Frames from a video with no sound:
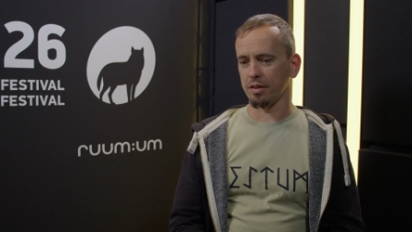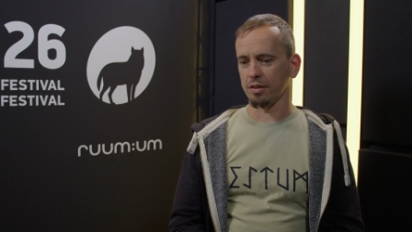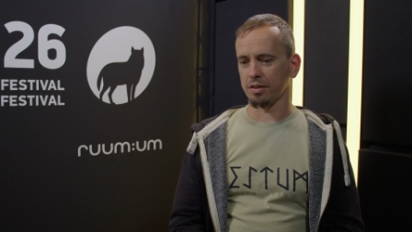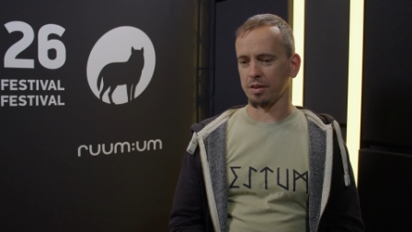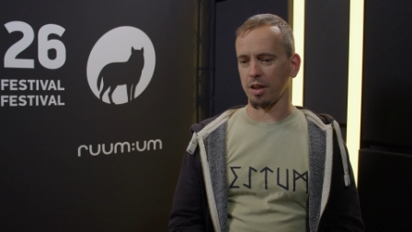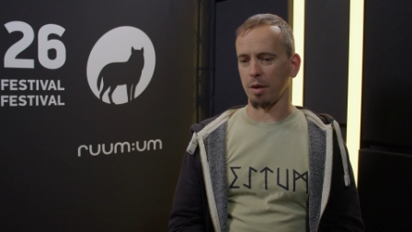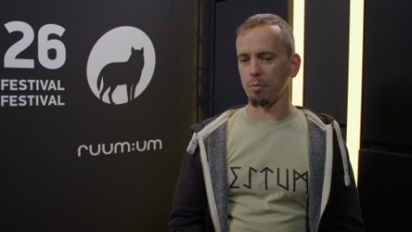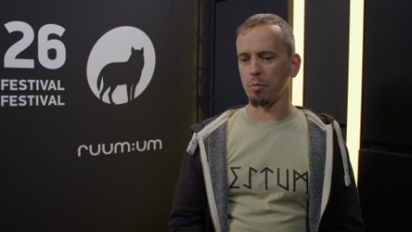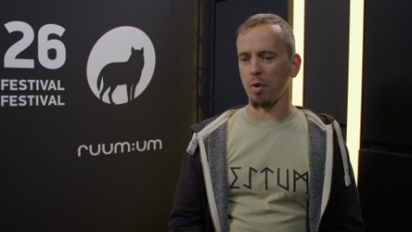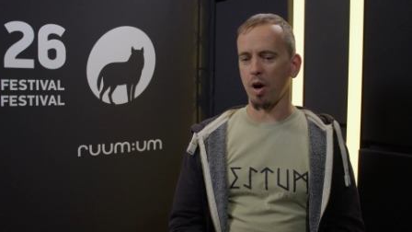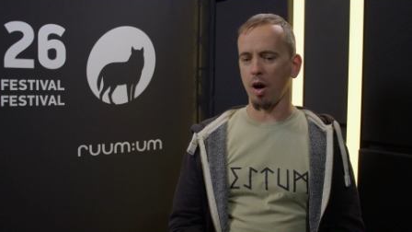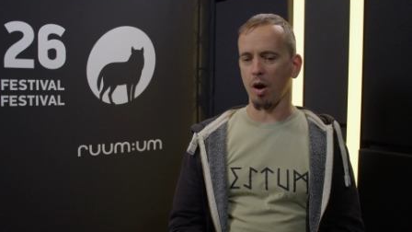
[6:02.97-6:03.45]

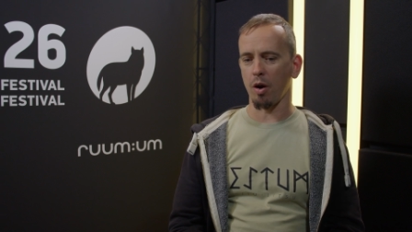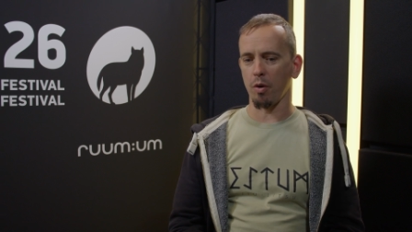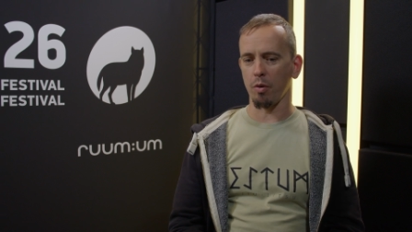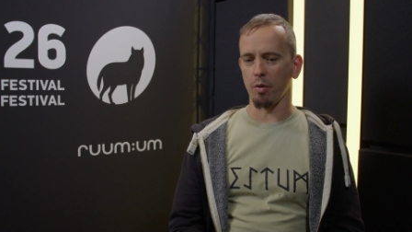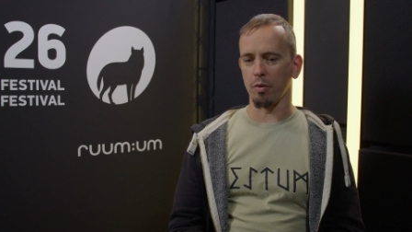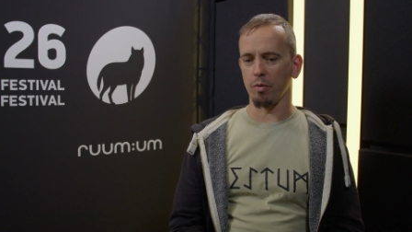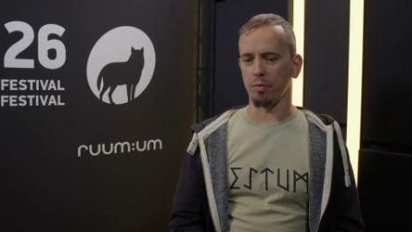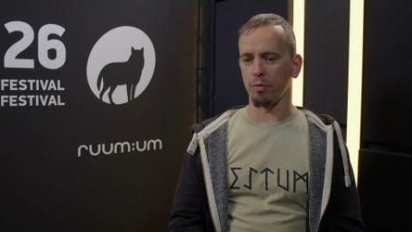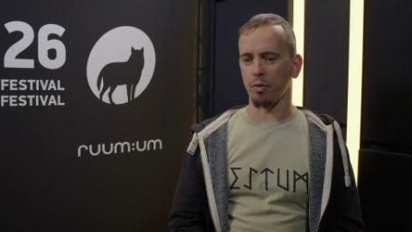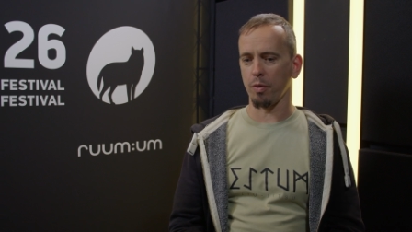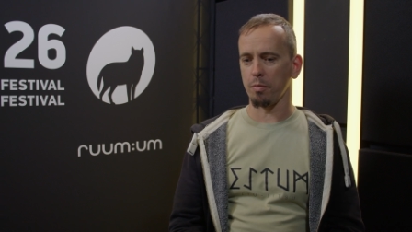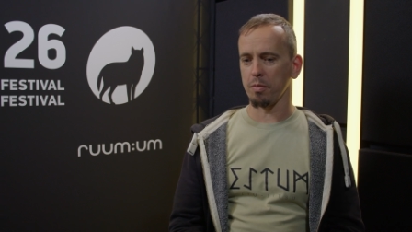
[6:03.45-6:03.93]

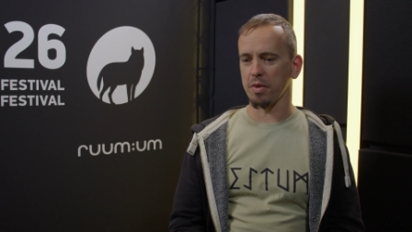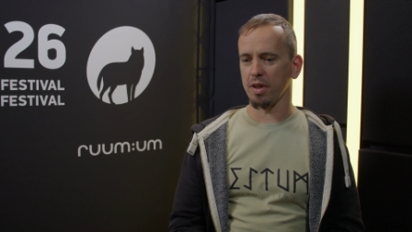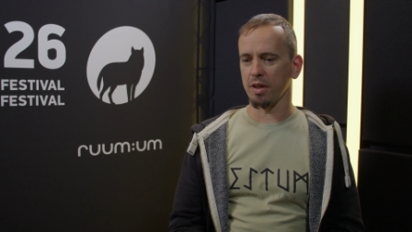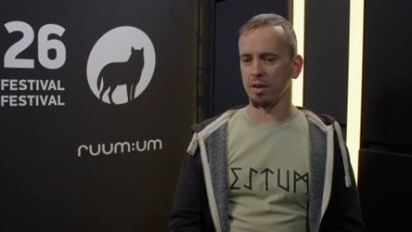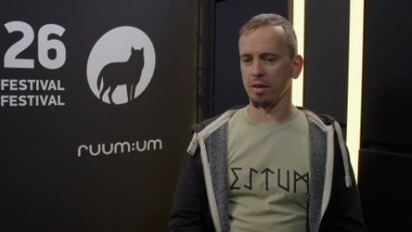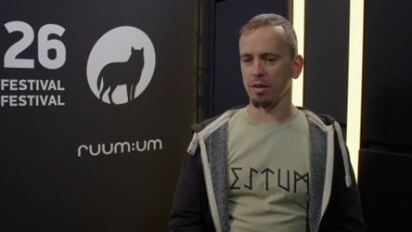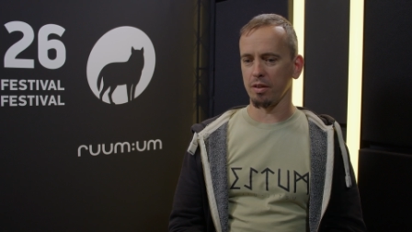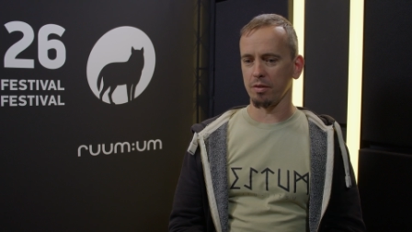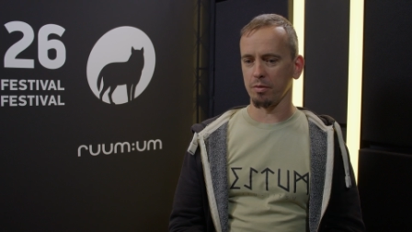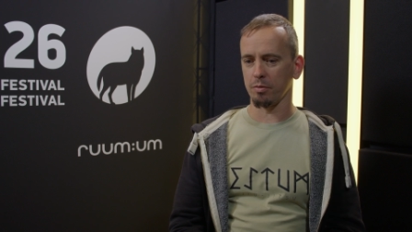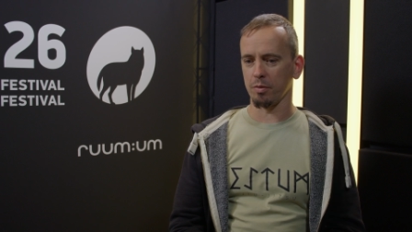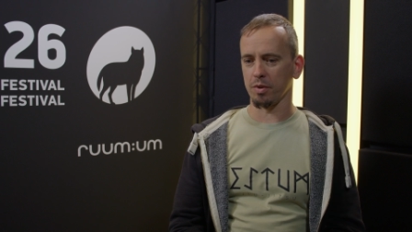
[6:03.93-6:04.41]
somehow for
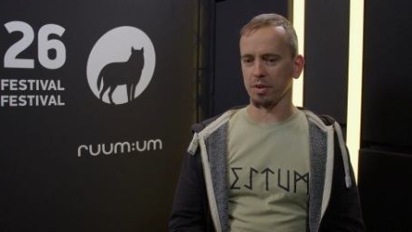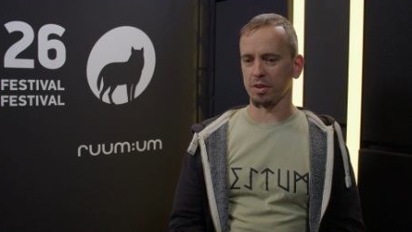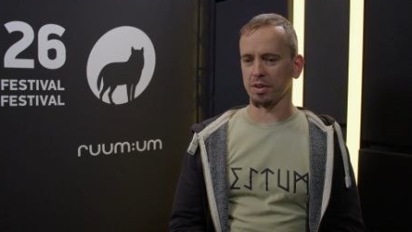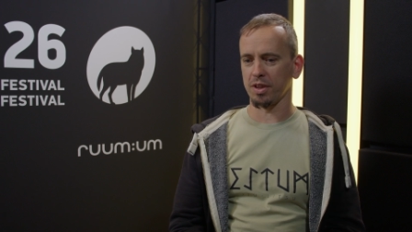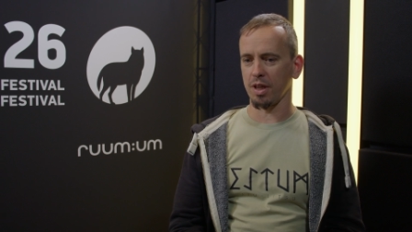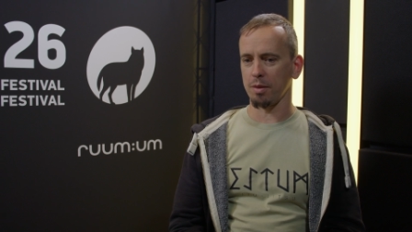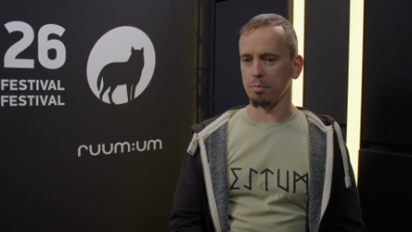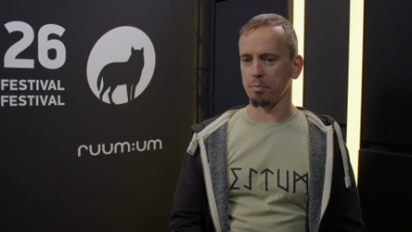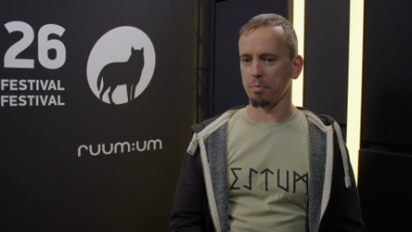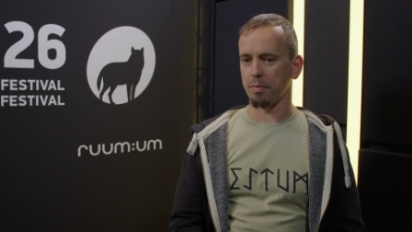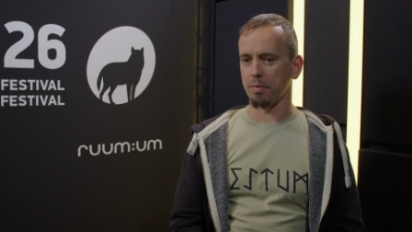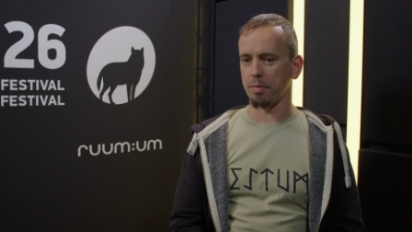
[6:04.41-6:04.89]
me it was
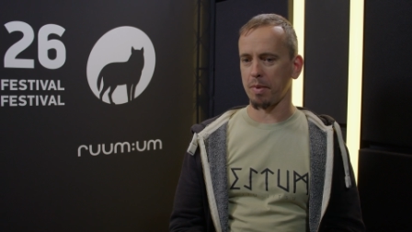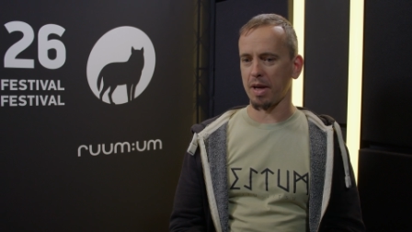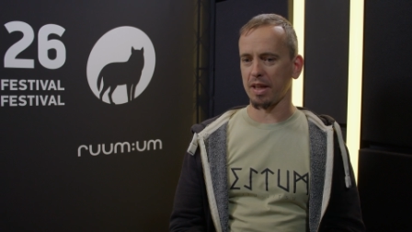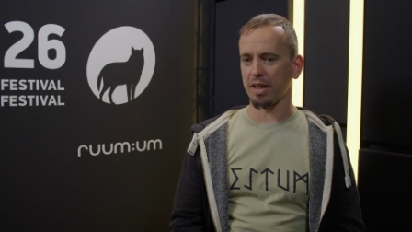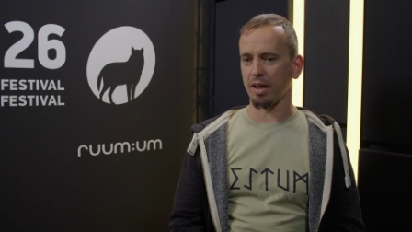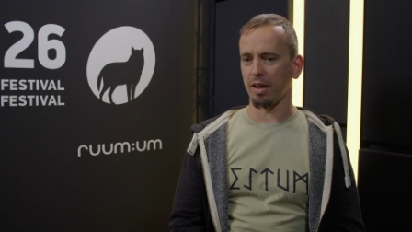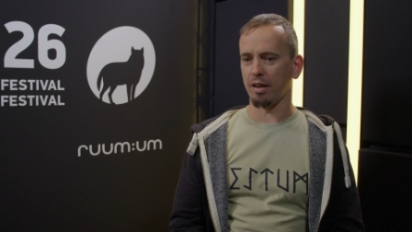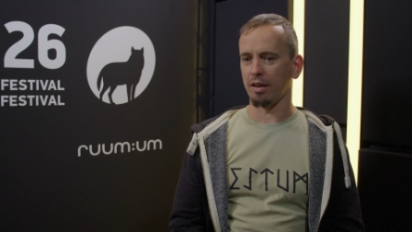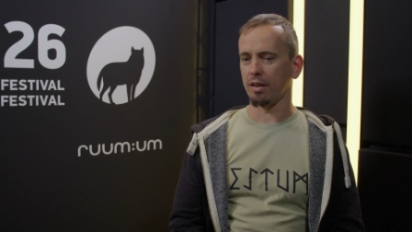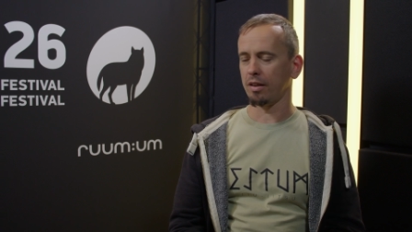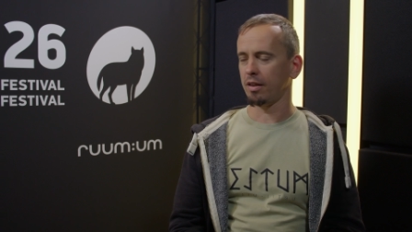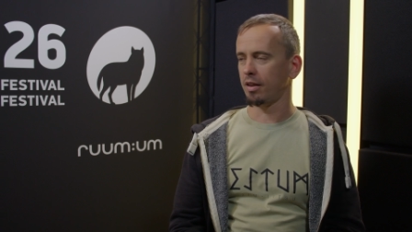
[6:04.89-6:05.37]
same
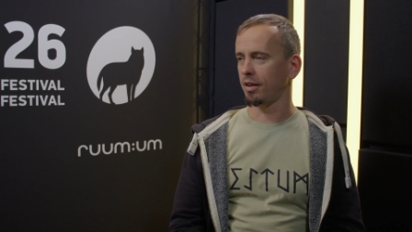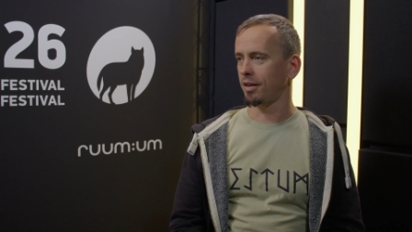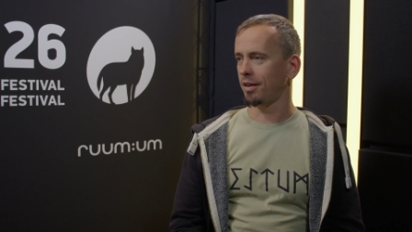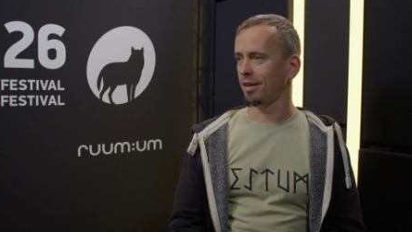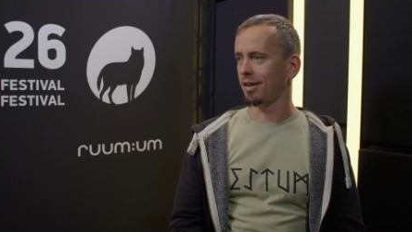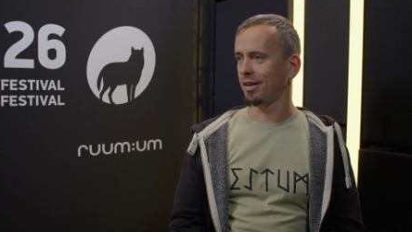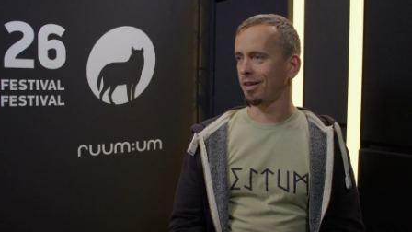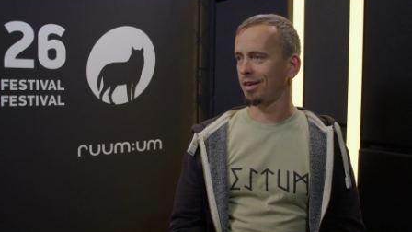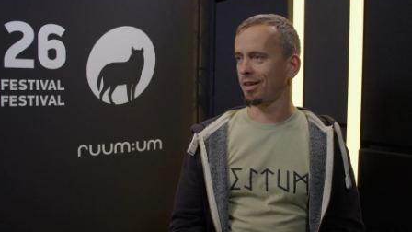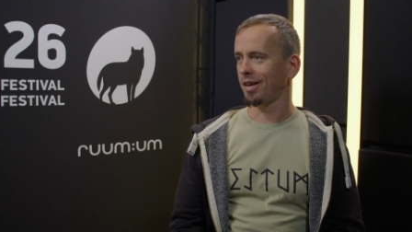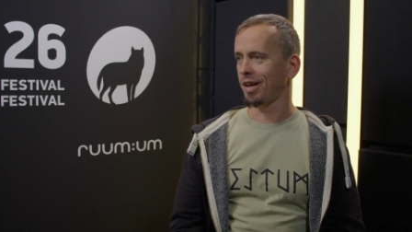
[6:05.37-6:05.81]
battle uh,